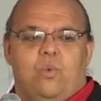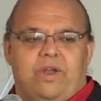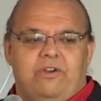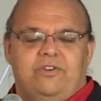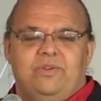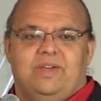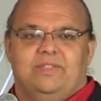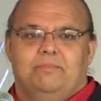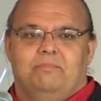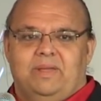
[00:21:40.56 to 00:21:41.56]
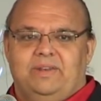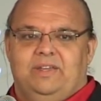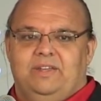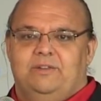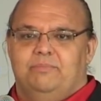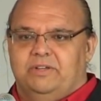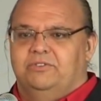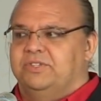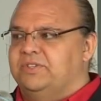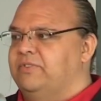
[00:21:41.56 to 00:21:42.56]
where do you get the money to
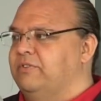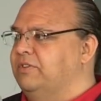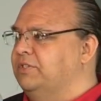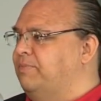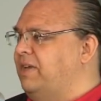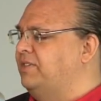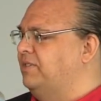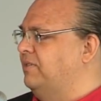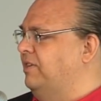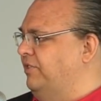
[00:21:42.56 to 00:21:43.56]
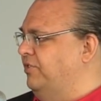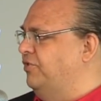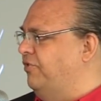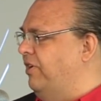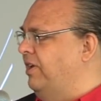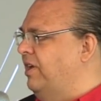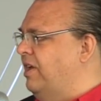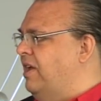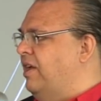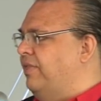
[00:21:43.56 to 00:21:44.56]
build a civilian space industry
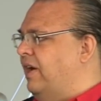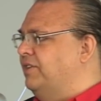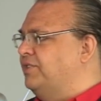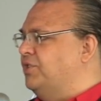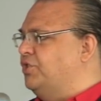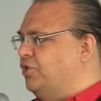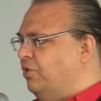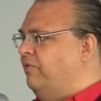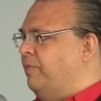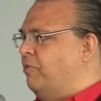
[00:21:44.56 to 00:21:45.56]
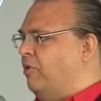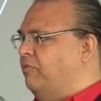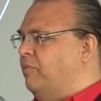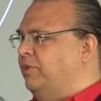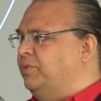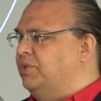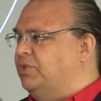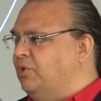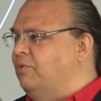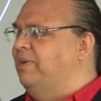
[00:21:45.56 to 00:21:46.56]
that has to solve a problem which was
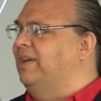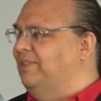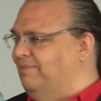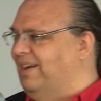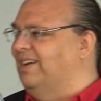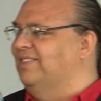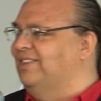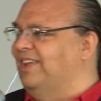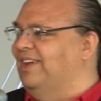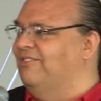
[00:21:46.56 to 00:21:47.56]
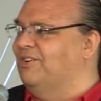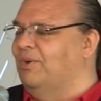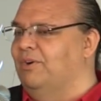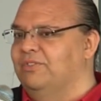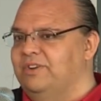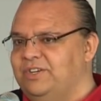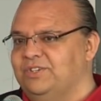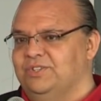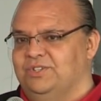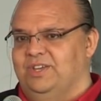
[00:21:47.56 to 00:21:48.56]
so big that back in the day it required the
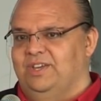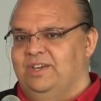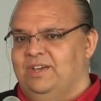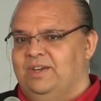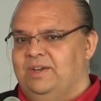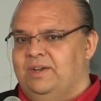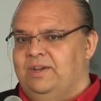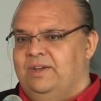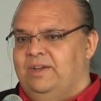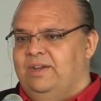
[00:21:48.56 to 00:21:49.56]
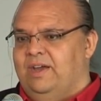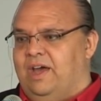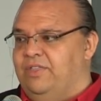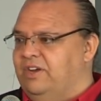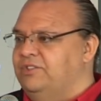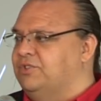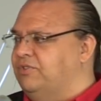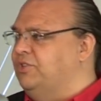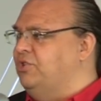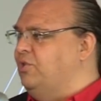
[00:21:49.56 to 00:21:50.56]
nation state? And the answer
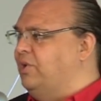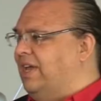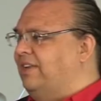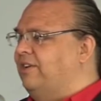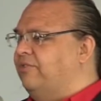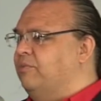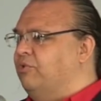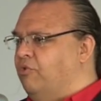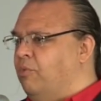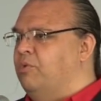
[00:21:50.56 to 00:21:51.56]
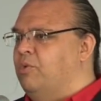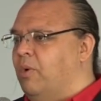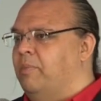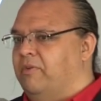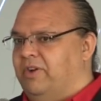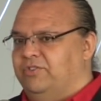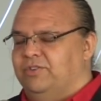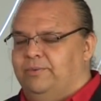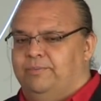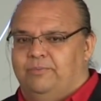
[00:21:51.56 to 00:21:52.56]
is you get it from global
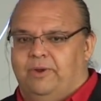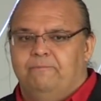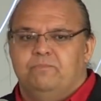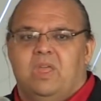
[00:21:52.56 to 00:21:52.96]
cooperation, right?